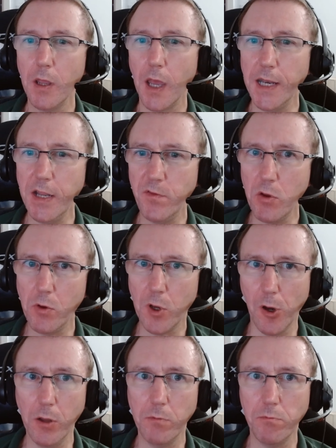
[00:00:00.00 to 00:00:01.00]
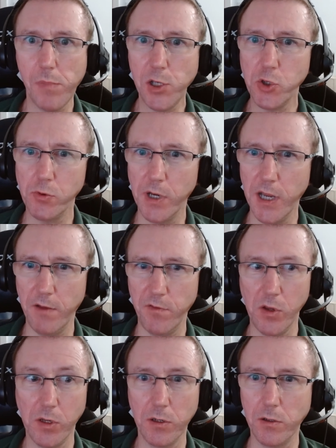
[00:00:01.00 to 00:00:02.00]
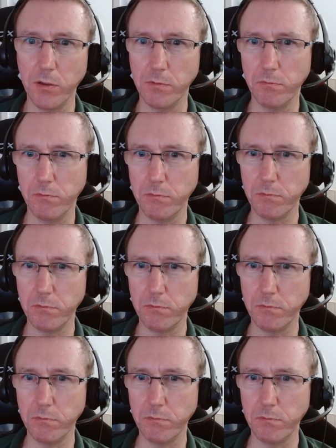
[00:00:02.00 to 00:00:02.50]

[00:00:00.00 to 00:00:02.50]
And if you can't measure it, if you can't